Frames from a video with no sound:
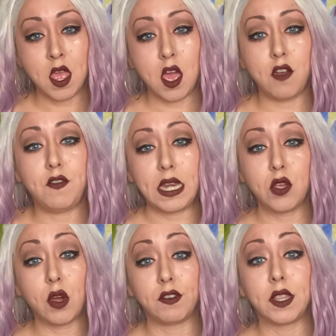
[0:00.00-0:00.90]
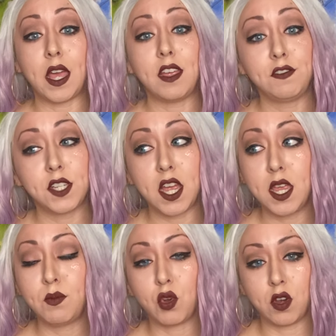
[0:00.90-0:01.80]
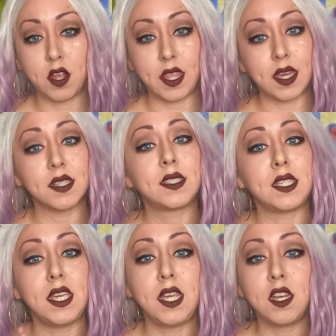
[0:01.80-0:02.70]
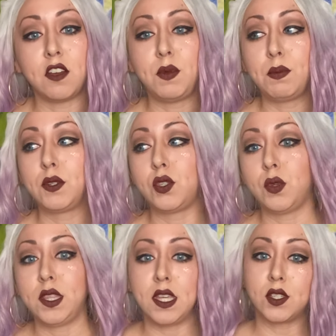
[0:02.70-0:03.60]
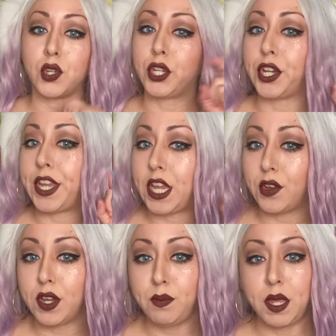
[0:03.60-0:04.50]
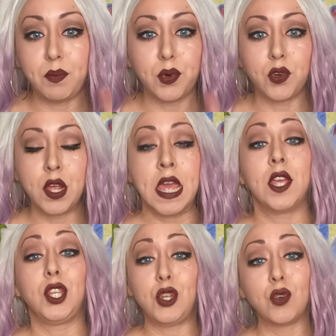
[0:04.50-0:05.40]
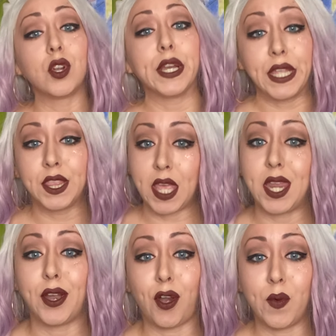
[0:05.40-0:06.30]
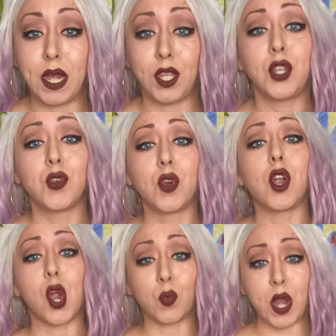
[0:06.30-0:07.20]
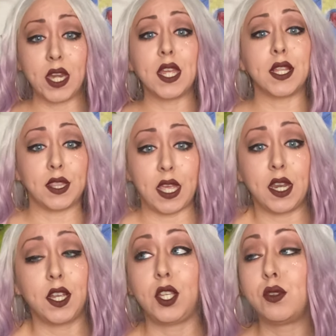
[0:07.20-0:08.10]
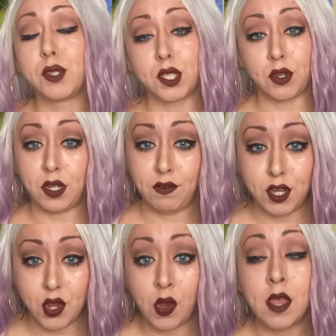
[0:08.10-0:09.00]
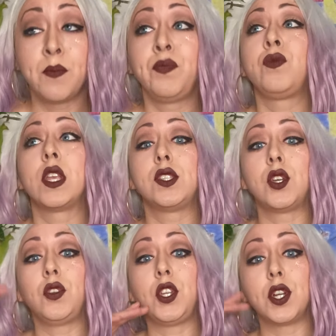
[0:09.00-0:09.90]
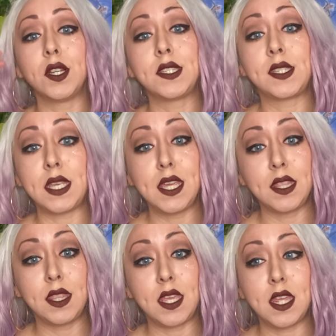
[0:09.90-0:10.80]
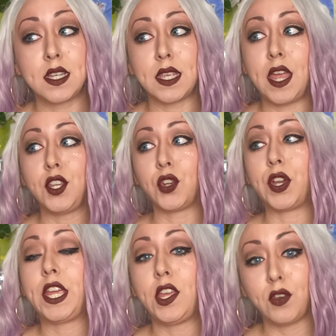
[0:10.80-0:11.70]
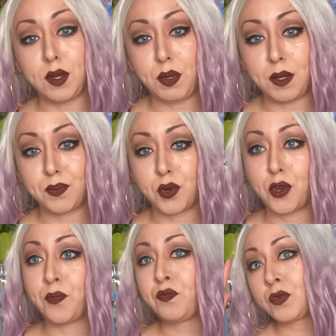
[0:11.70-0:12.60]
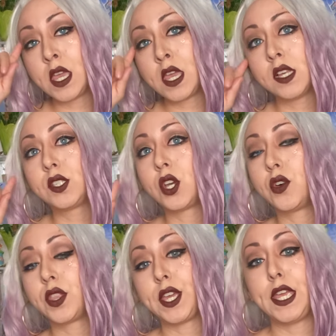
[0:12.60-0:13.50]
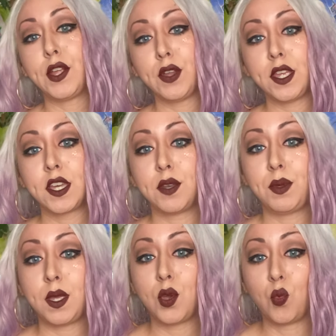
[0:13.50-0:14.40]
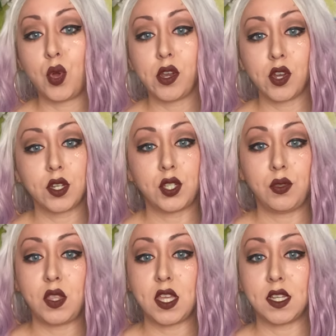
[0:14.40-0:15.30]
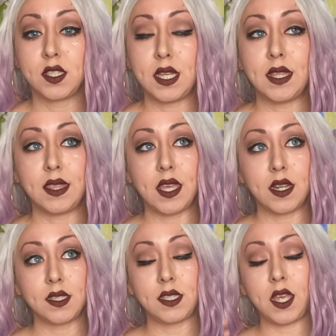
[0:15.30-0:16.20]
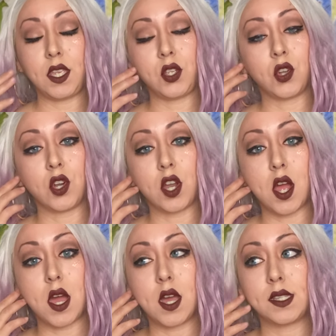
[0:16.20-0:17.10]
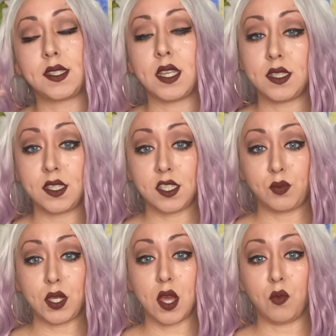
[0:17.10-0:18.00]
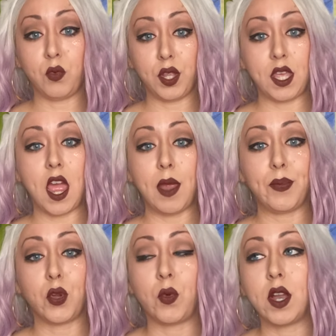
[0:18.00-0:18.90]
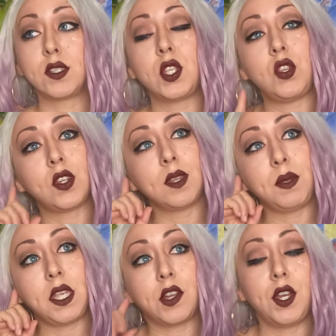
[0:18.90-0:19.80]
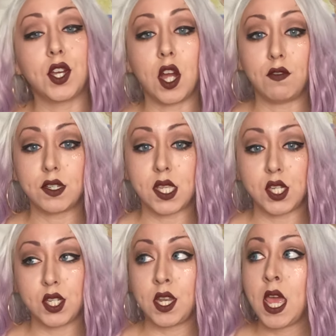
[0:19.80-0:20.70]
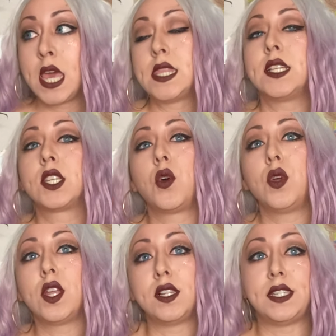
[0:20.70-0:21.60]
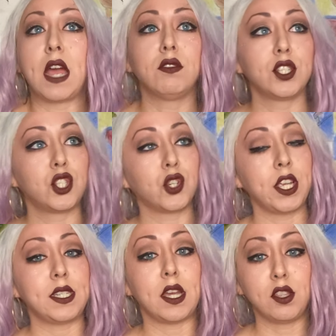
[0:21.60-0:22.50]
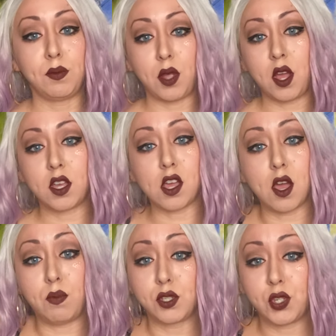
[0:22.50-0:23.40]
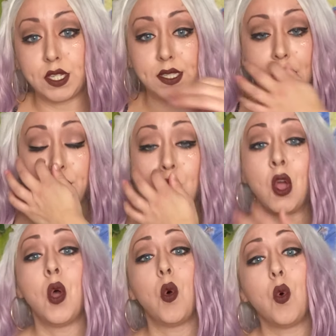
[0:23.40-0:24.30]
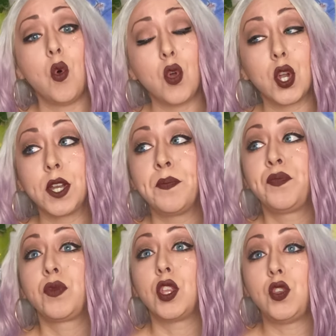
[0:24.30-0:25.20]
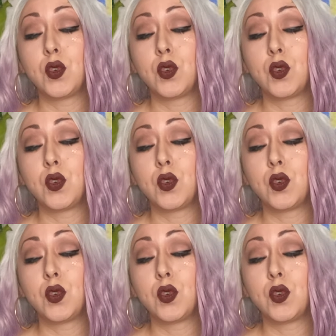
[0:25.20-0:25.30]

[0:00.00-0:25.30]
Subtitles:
a video of a lifetime, or like a scene of people doing things, or you're hearing people, you are in Theta already. You are already in Theta. You just don't even know it. So you're seeing things and you're hearing people. So the hearing could be one or two things. In the Theta State, your senses become really hyper aware. So you could be hearing a conversation that's going on down the street, down the block, a couple streets down. Or you